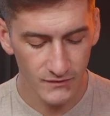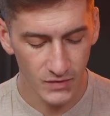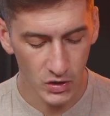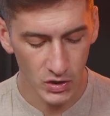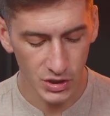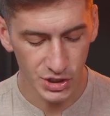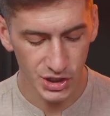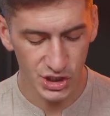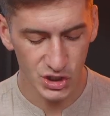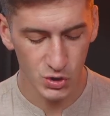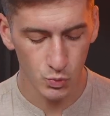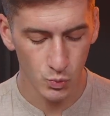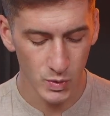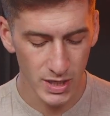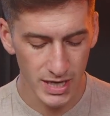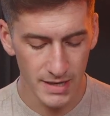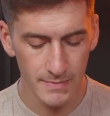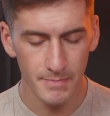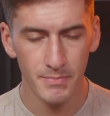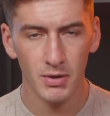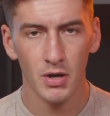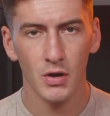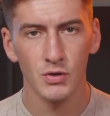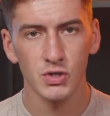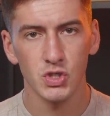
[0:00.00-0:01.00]
Very sweet,
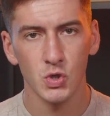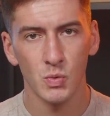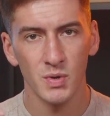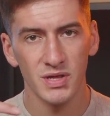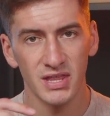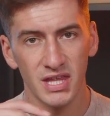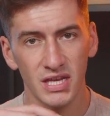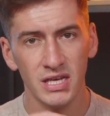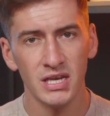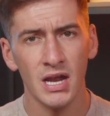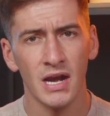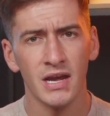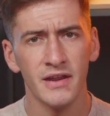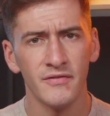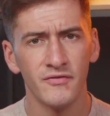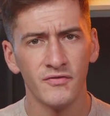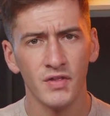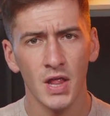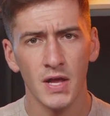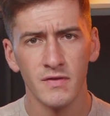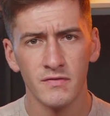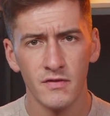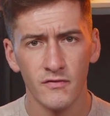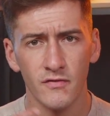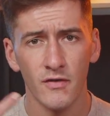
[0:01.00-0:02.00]
but also with the nutty
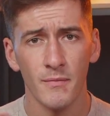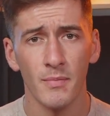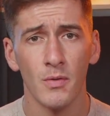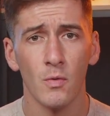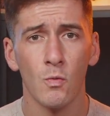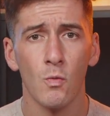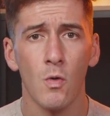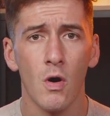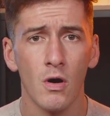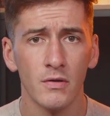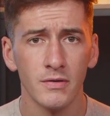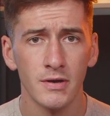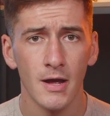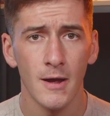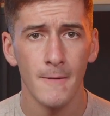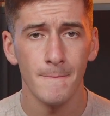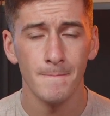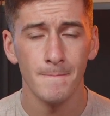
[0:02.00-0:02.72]
flavor from the walnut,